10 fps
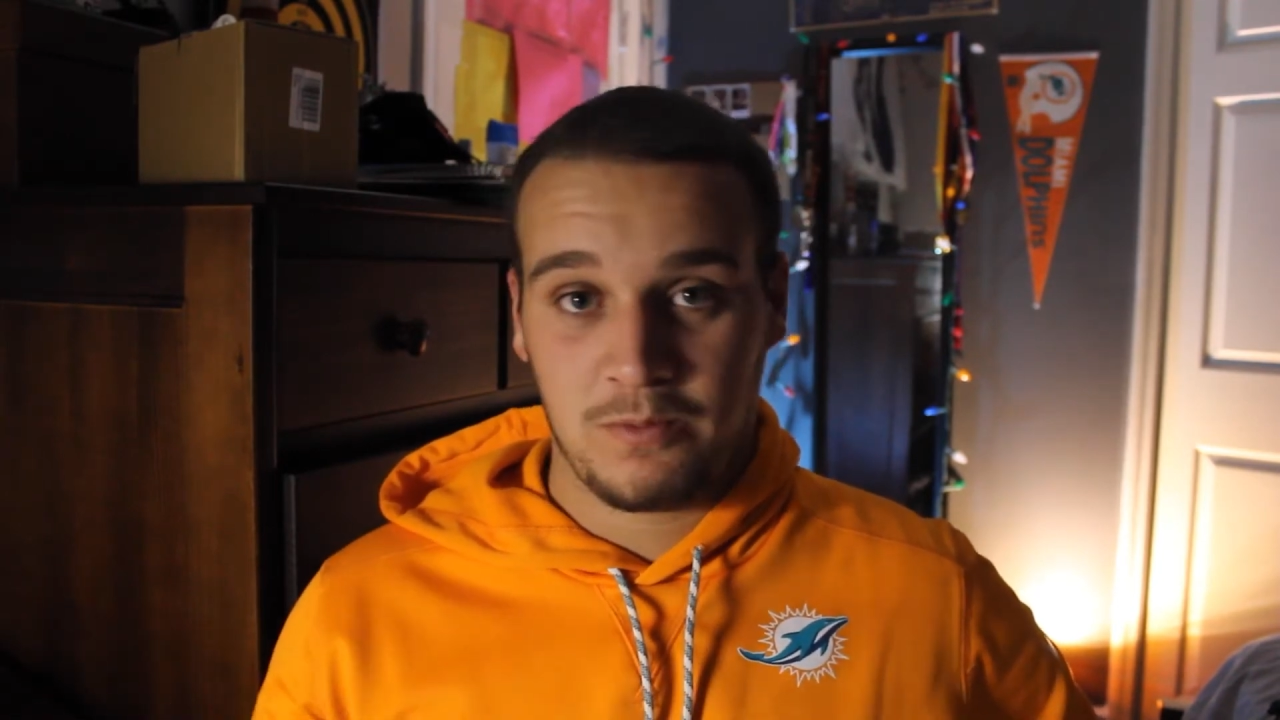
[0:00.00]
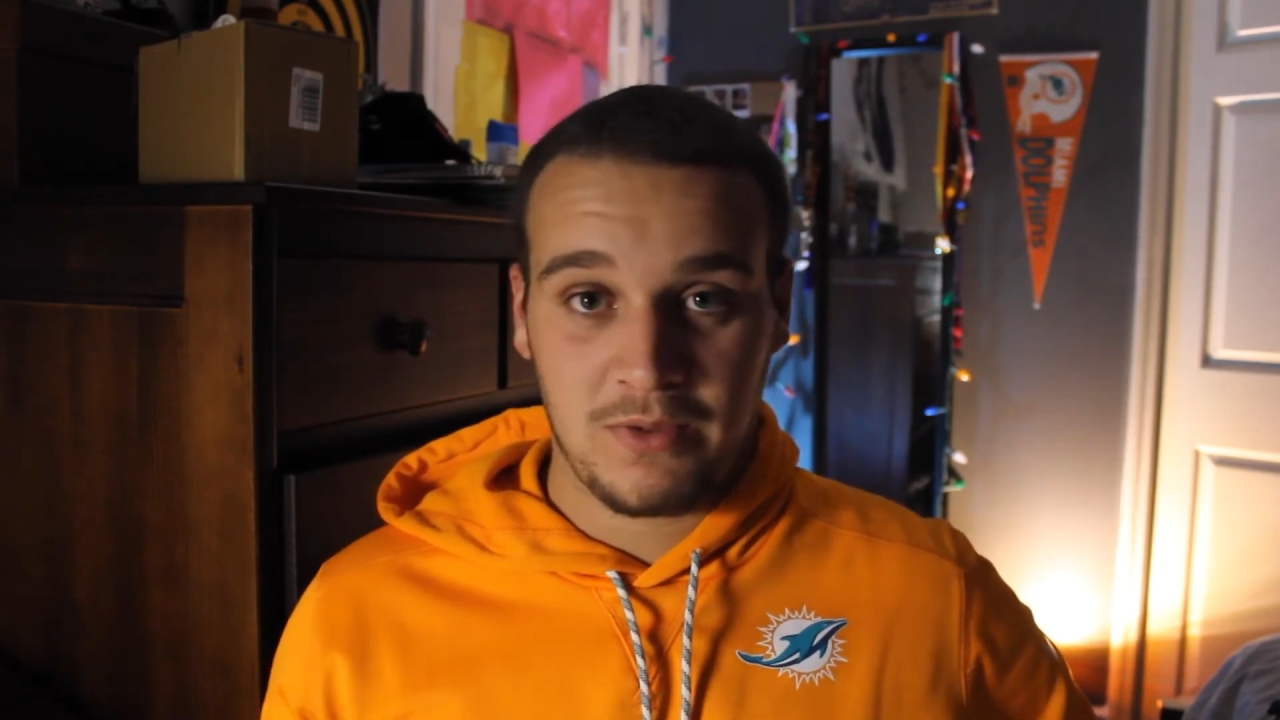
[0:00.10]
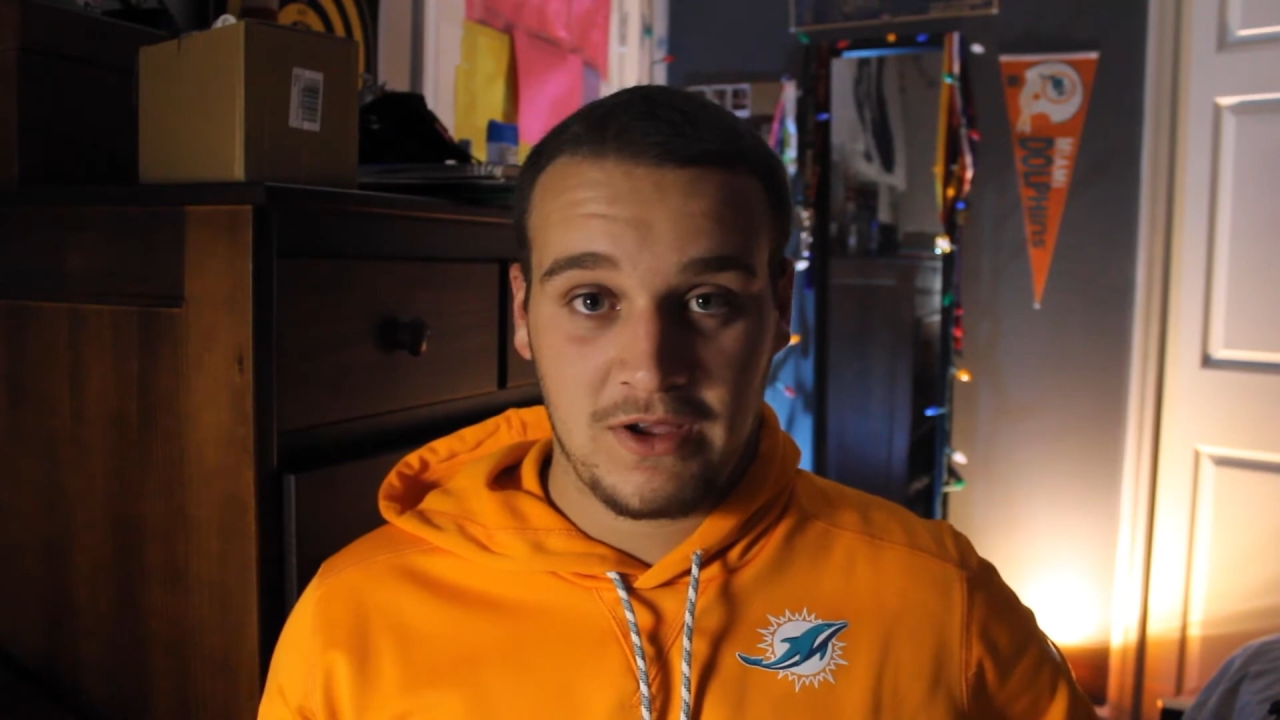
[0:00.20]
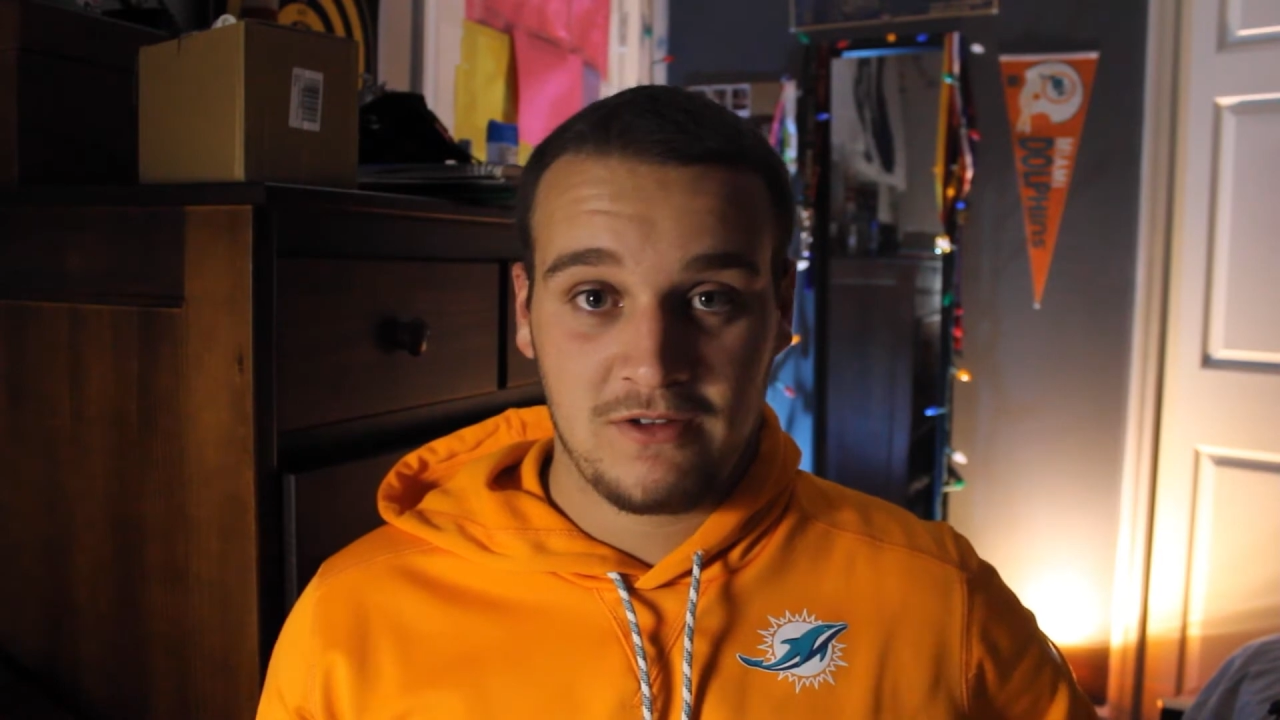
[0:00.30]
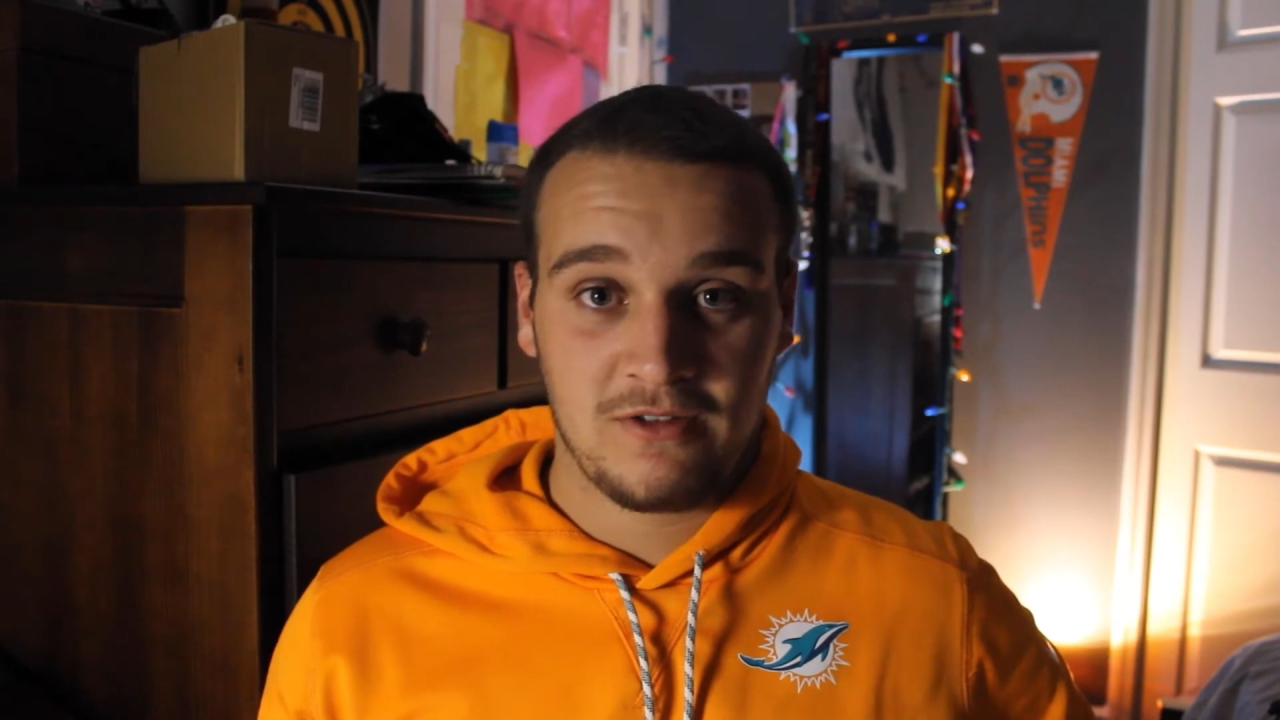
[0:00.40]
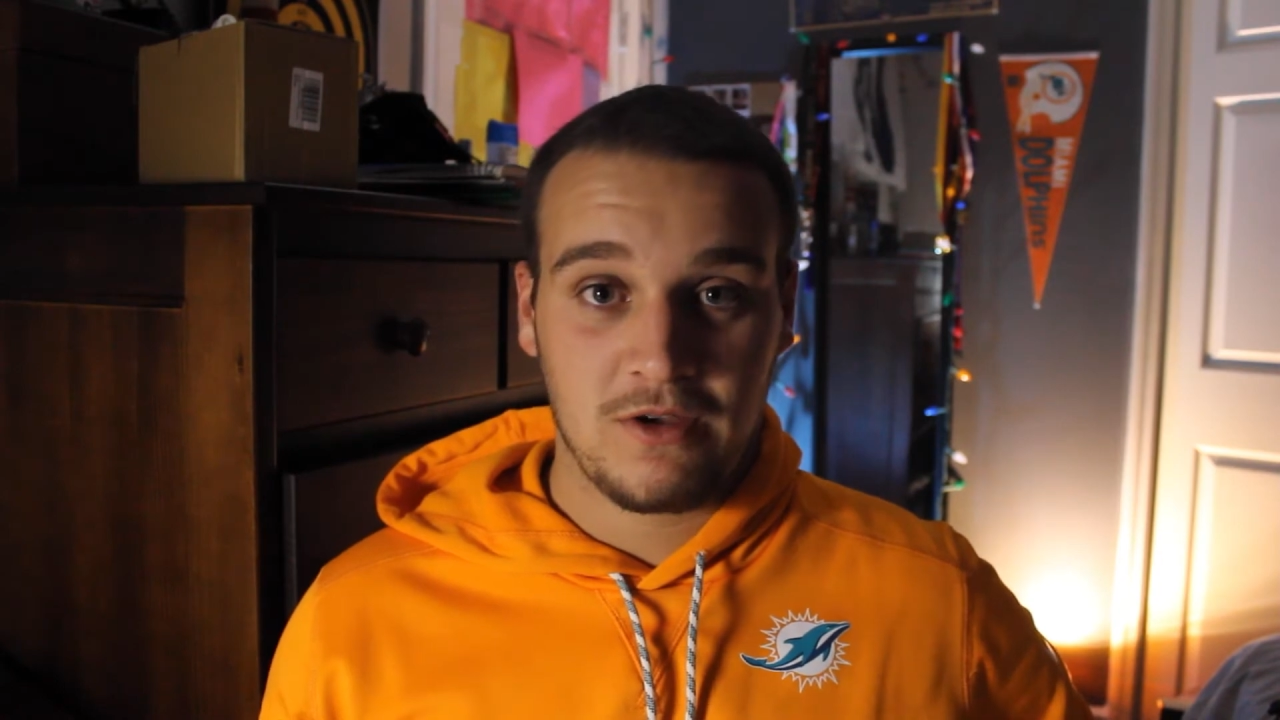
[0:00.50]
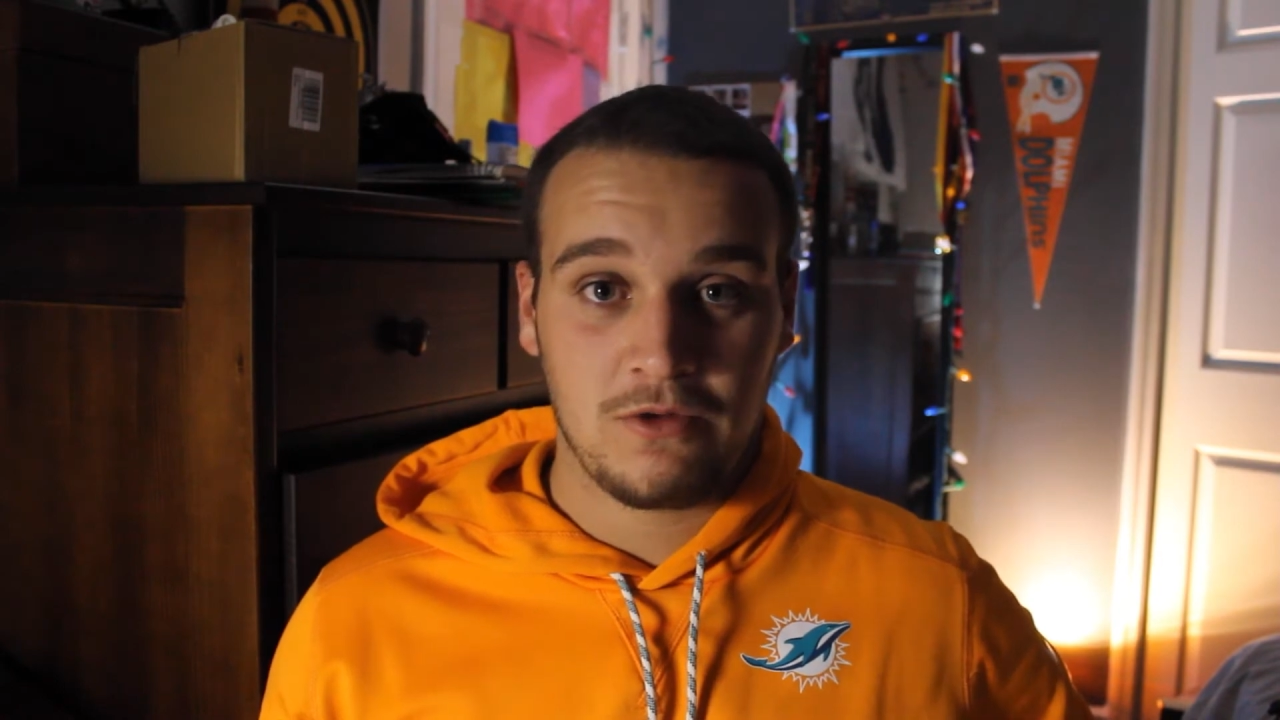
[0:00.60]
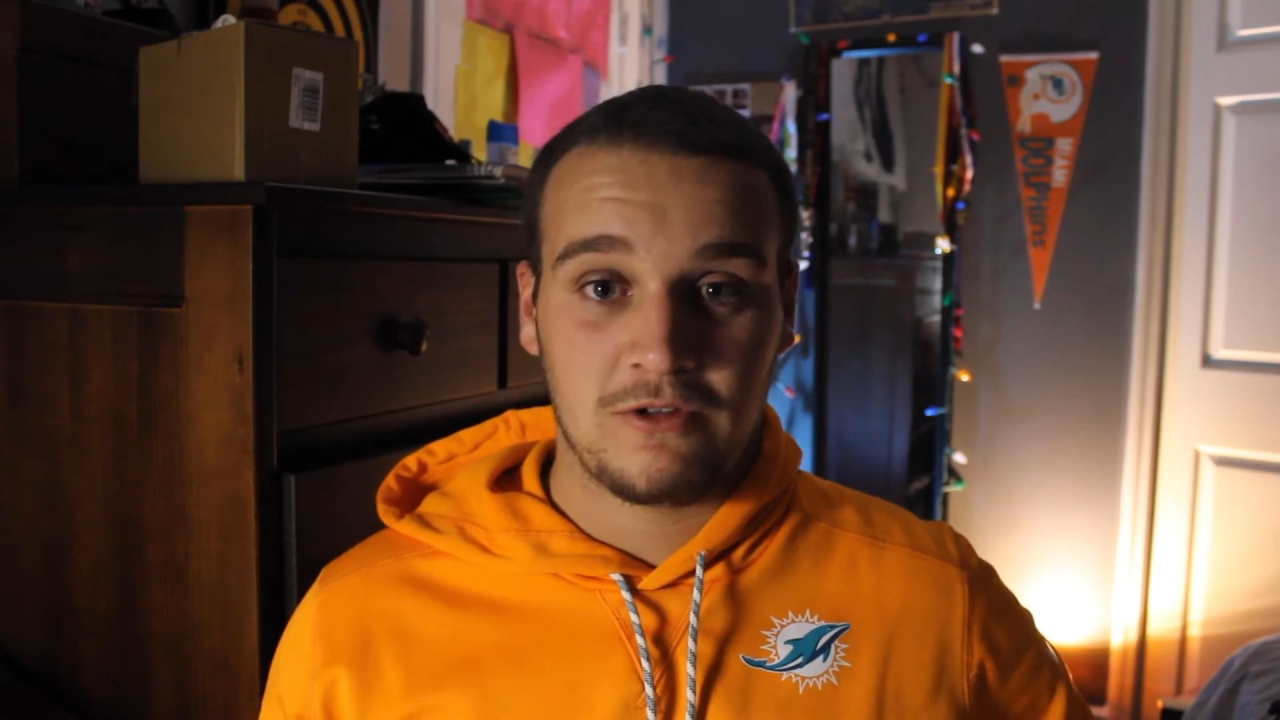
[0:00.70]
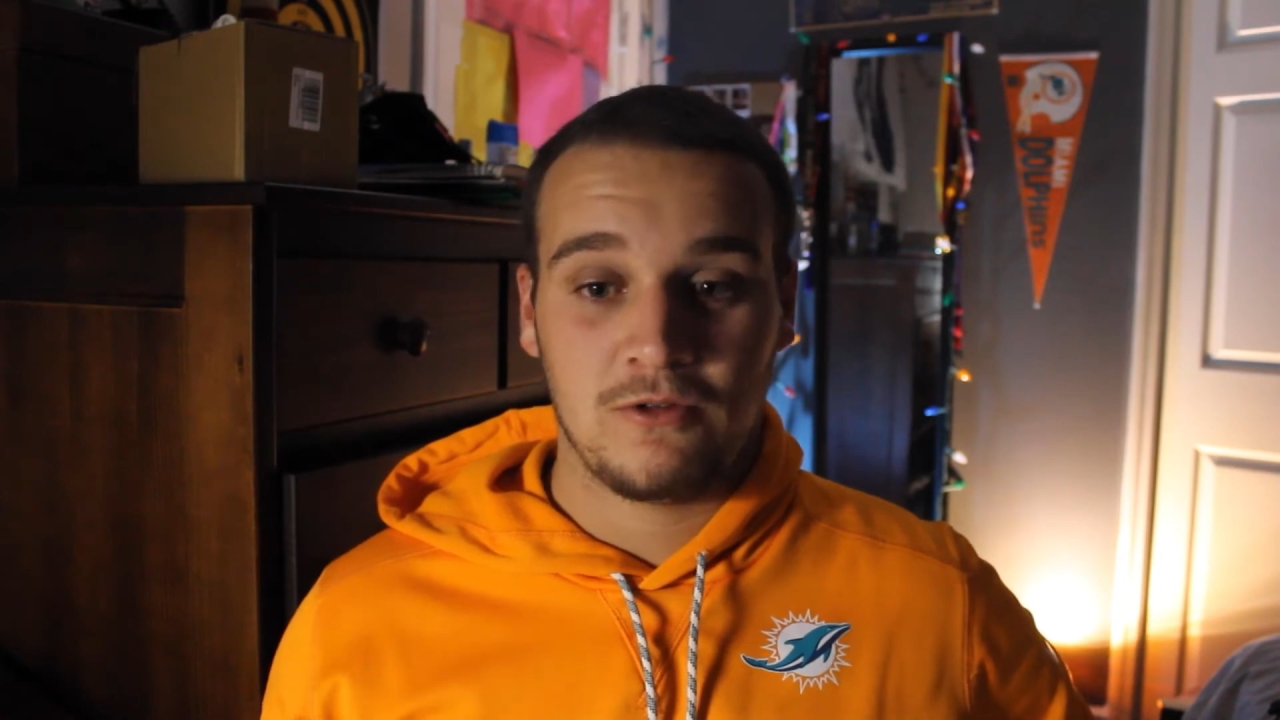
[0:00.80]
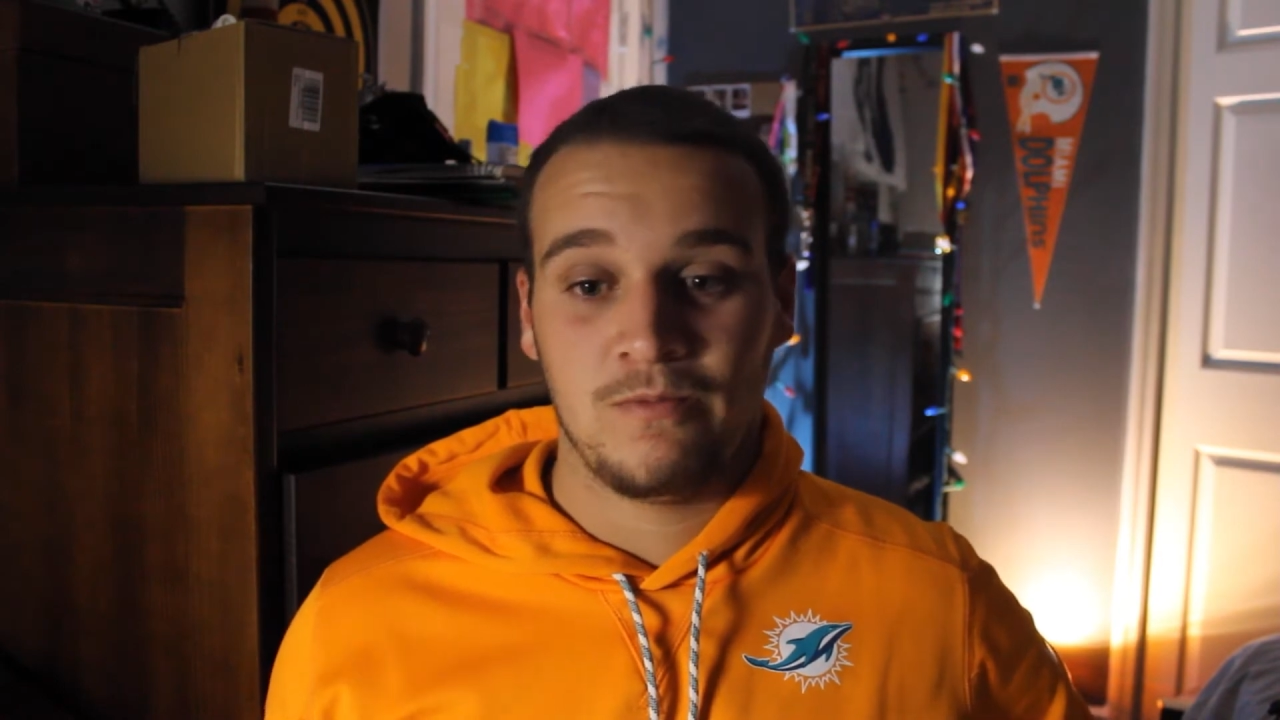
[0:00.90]
picks that we
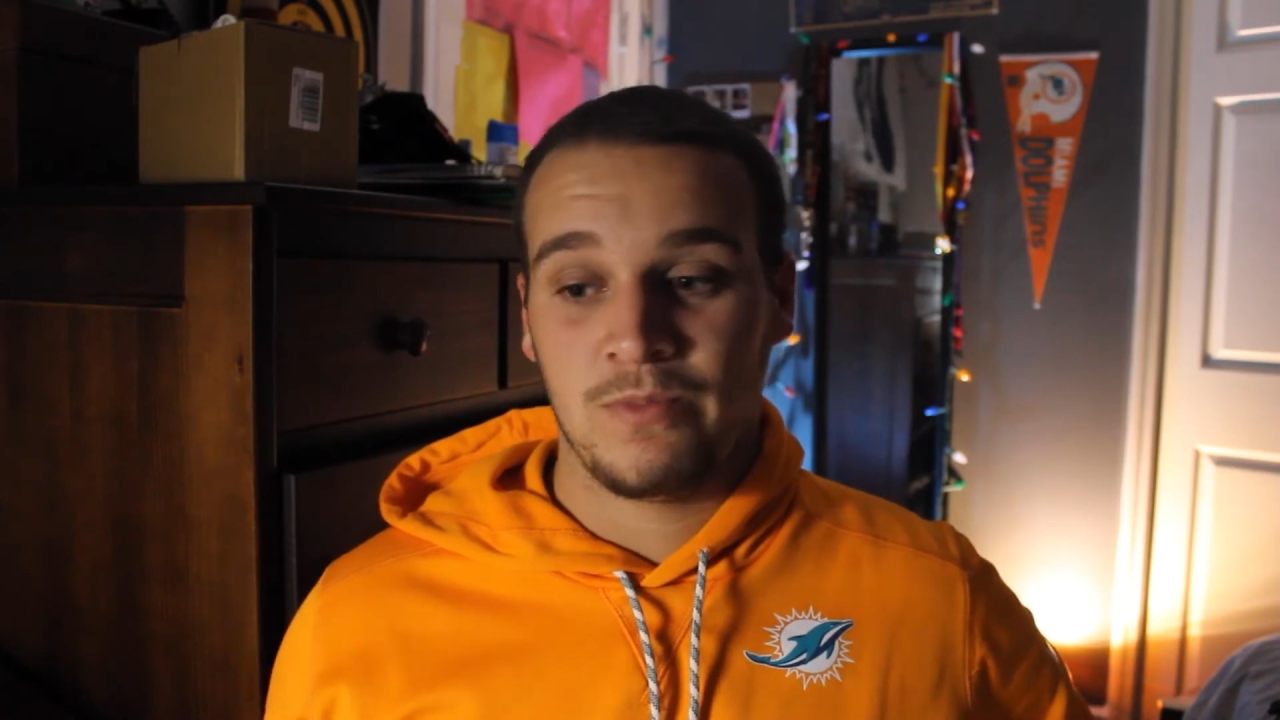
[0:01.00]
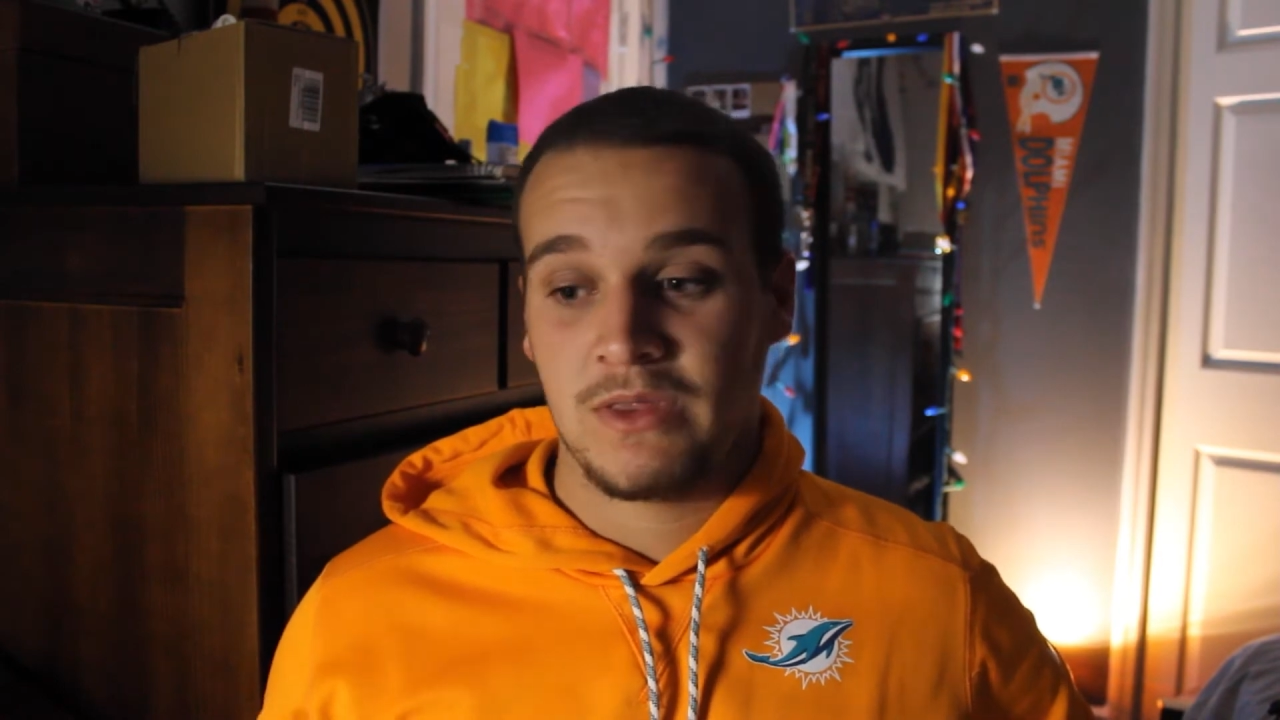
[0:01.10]
do,